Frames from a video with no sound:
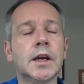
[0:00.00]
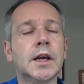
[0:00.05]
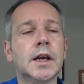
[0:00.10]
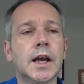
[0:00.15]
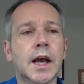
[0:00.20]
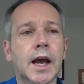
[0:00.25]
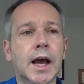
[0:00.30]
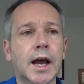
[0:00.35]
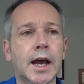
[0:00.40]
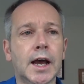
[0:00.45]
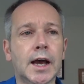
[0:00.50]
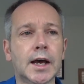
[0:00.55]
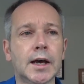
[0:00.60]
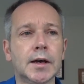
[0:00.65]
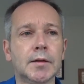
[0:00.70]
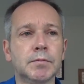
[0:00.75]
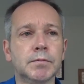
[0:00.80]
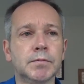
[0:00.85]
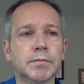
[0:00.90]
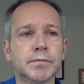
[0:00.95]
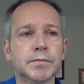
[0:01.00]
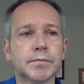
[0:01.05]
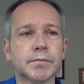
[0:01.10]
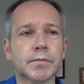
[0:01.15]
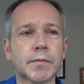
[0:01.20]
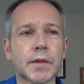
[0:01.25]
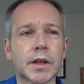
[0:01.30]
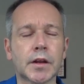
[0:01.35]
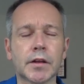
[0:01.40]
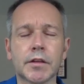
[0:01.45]
I
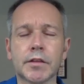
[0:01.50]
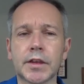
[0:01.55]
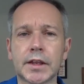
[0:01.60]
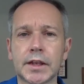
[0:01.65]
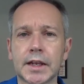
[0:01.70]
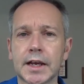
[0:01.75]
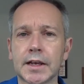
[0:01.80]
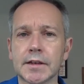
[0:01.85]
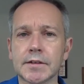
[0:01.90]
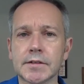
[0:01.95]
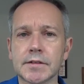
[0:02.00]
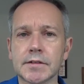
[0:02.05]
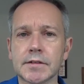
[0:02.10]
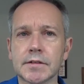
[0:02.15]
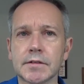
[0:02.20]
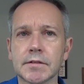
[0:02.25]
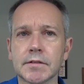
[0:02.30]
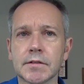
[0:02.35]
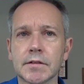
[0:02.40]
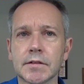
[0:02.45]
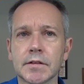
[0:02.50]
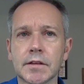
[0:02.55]
think that's